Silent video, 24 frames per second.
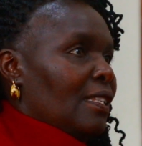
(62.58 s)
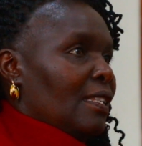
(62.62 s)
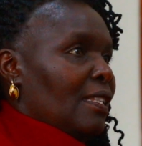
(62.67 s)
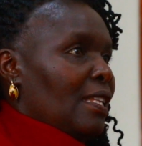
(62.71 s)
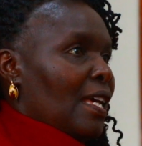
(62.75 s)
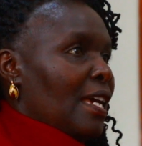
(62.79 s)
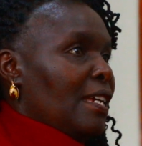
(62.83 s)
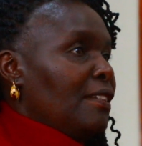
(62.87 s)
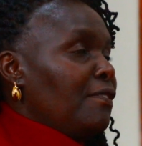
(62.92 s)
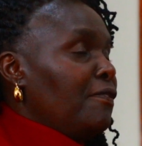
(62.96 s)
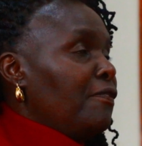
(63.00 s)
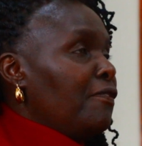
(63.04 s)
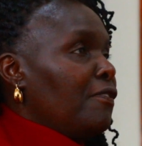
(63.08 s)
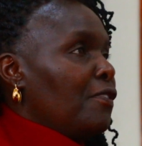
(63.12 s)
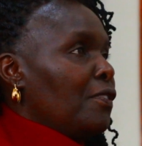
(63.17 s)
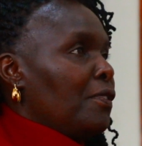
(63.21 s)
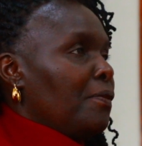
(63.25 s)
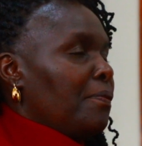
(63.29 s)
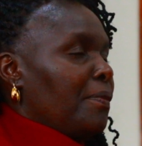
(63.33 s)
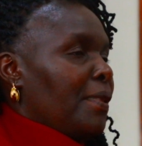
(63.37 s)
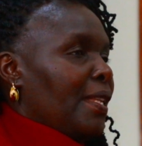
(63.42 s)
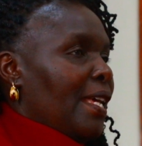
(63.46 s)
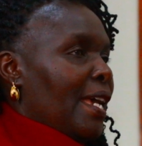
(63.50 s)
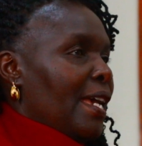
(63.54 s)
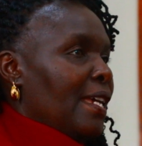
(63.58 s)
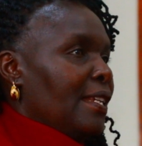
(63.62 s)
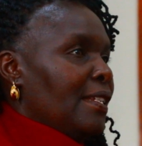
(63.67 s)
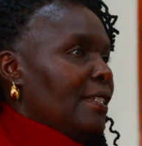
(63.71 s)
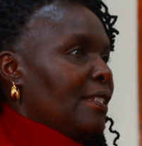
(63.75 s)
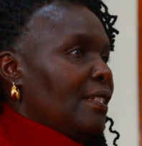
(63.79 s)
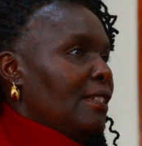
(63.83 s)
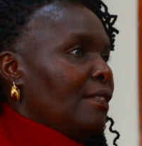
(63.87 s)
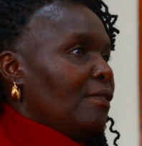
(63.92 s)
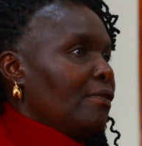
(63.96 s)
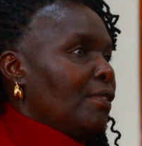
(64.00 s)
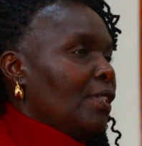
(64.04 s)
Then from
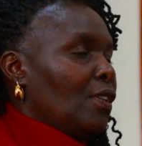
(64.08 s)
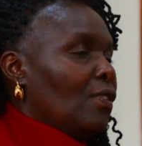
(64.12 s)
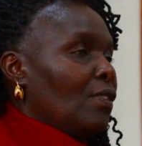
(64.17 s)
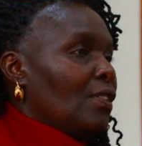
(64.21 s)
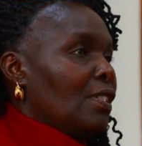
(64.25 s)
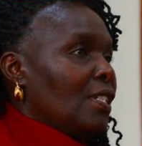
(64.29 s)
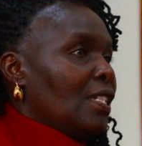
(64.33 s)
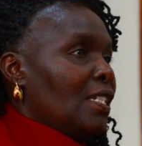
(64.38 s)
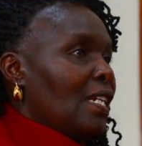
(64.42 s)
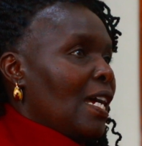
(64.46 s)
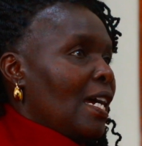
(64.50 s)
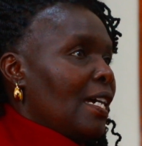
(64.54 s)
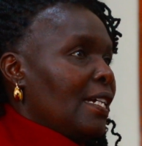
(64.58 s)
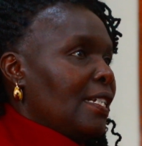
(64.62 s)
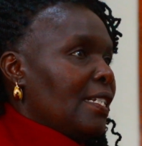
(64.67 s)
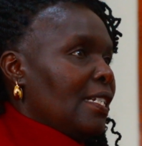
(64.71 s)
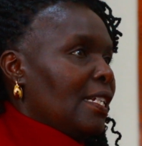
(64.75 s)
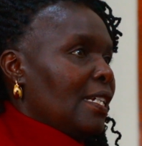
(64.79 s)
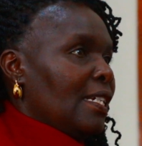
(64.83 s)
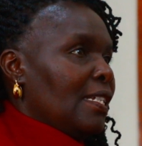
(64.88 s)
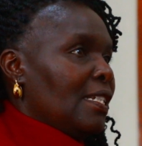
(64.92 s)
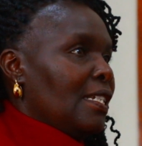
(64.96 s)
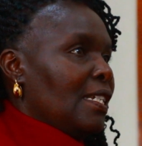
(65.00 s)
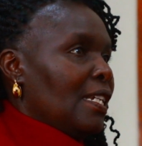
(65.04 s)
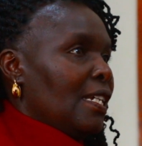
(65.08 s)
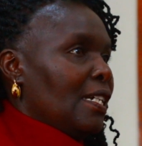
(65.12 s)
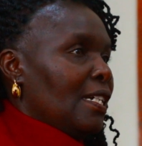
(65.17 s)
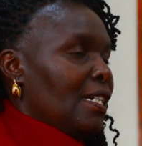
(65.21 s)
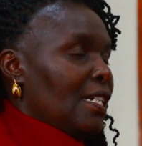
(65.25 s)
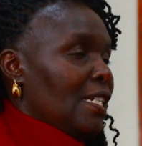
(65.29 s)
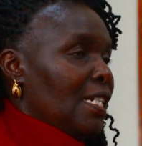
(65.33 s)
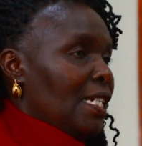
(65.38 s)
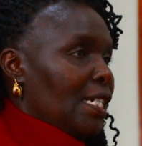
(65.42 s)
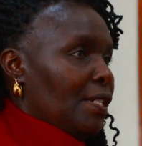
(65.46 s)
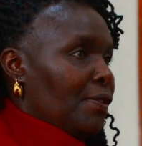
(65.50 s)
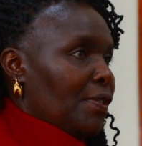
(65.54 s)
then, we contacted
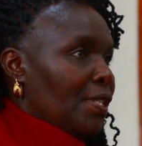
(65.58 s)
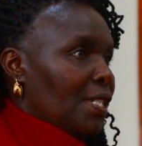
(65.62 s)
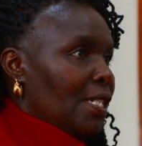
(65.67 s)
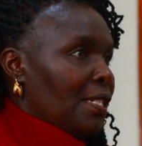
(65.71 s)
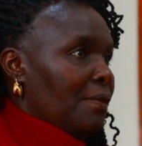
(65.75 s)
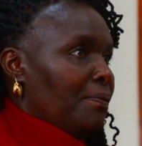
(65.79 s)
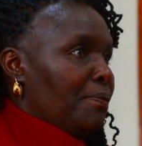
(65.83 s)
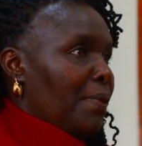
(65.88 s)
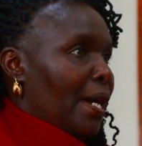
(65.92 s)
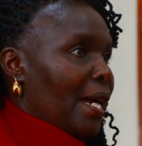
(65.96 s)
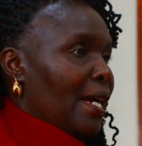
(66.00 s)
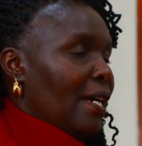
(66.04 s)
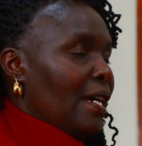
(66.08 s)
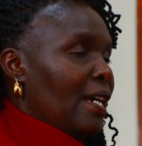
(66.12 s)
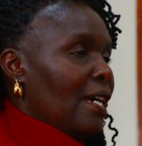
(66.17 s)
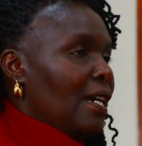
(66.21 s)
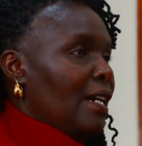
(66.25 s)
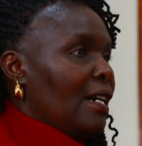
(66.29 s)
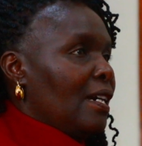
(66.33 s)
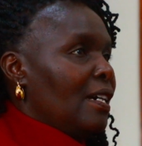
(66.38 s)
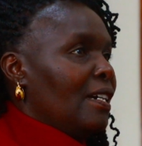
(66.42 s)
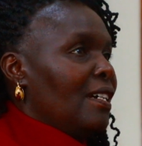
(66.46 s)
Equity Bank